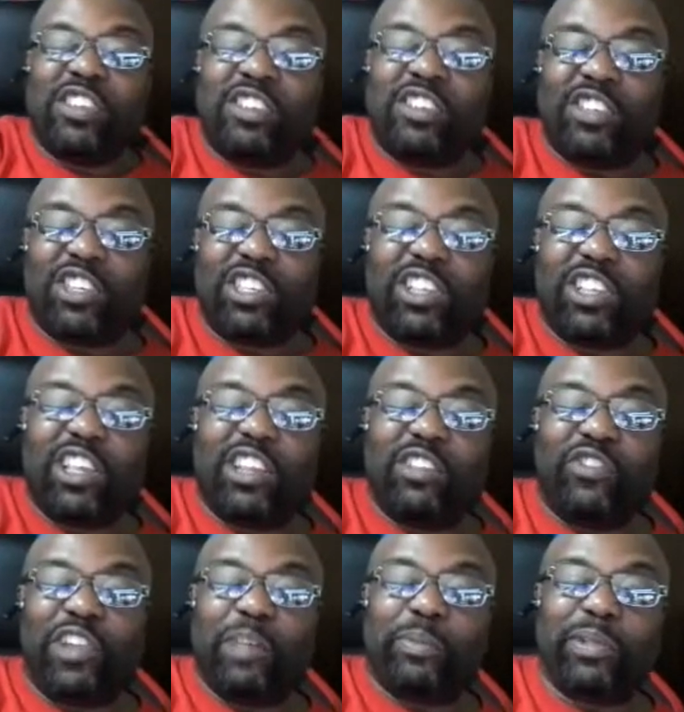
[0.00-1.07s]
just let
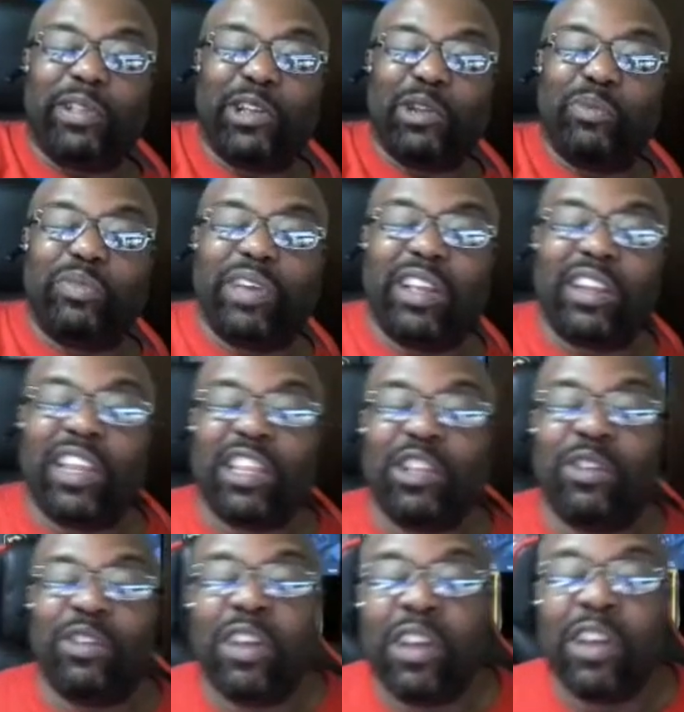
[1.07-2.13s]
it flip a little bit, and then
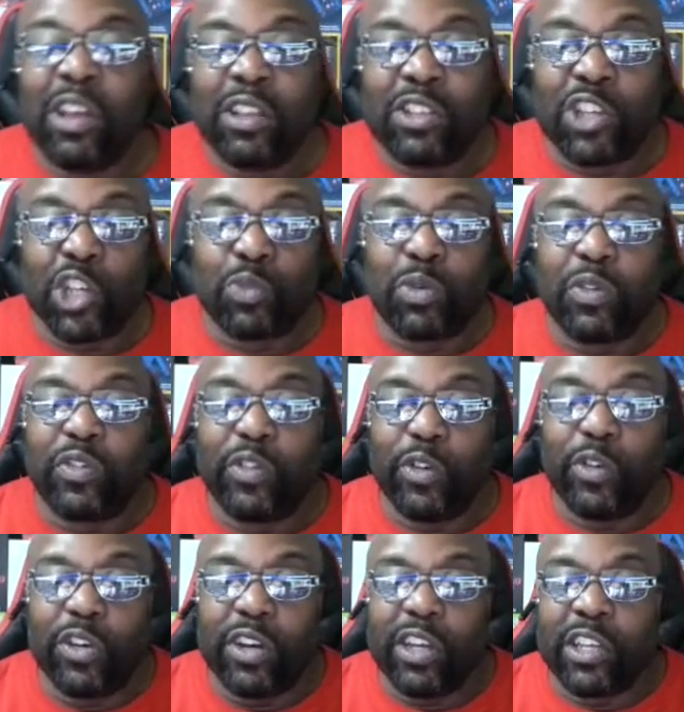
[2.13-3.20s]
you, just
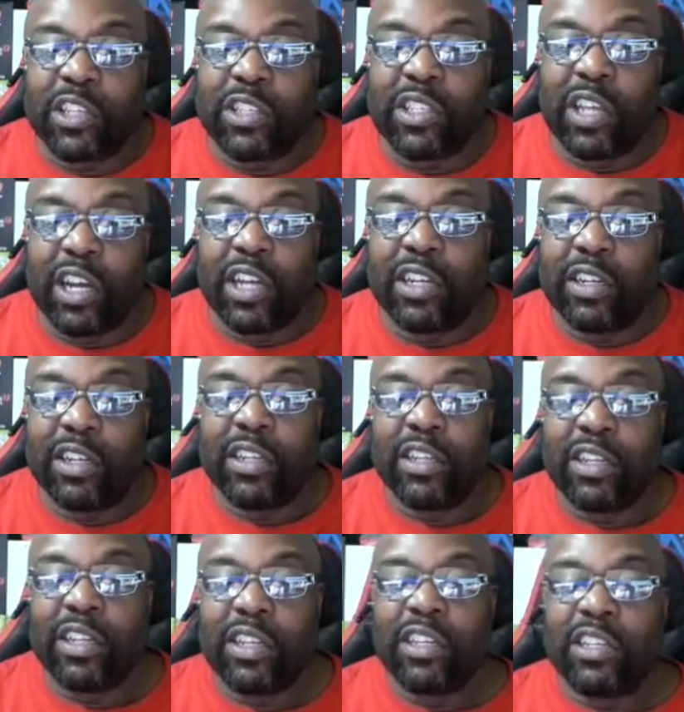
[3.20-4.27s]
before it's done,
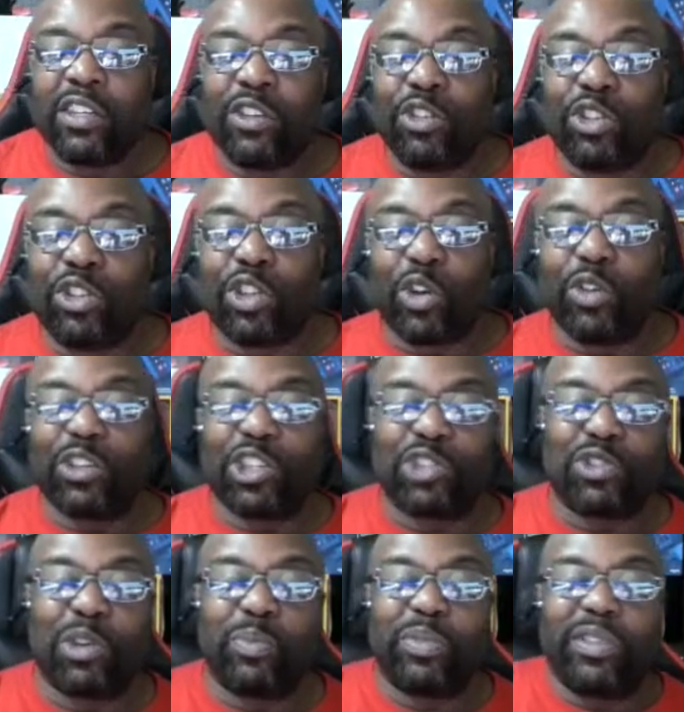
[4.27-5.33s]
you throw your
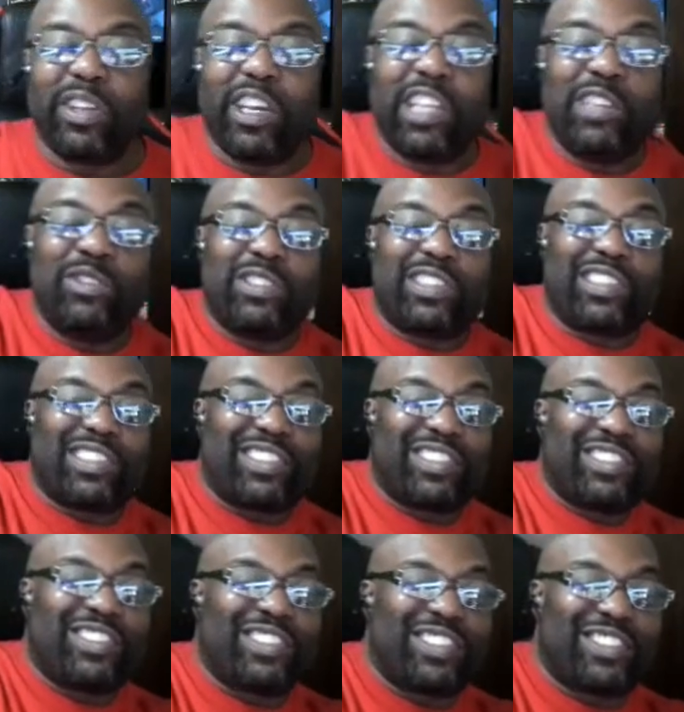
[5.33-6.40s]
shrimp in there, and you
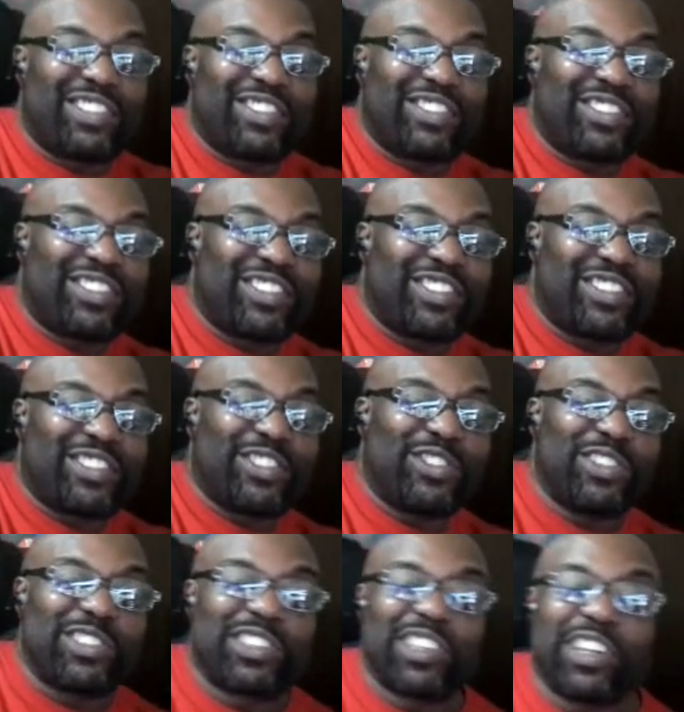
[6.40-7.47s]

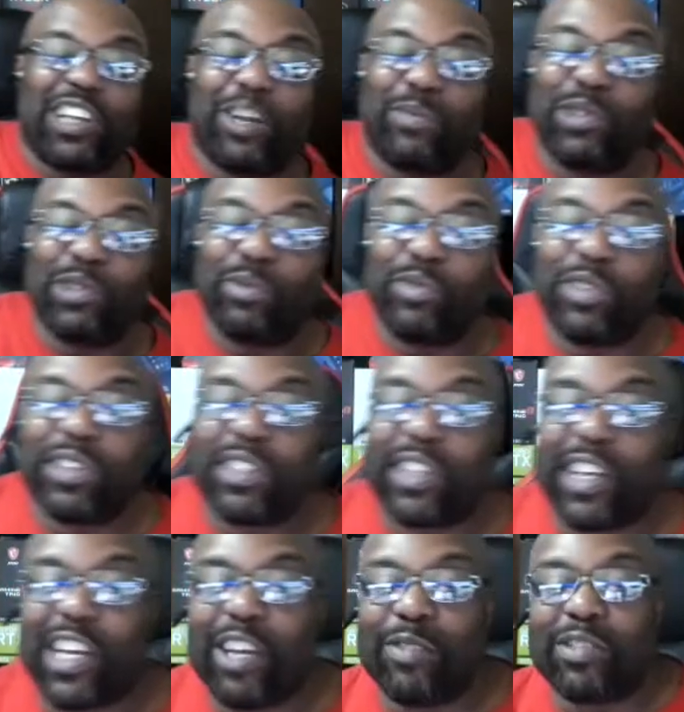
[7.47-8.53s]
toss it a couple more
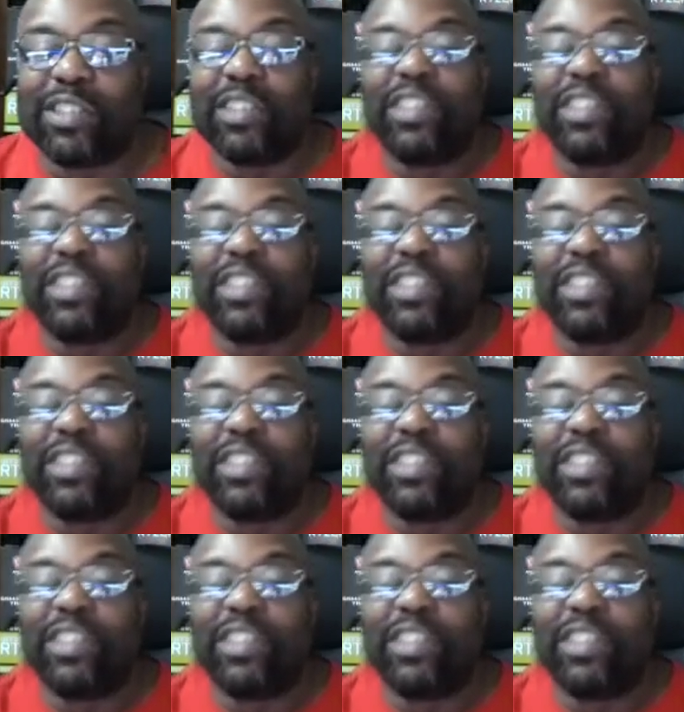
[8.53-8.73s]
times, and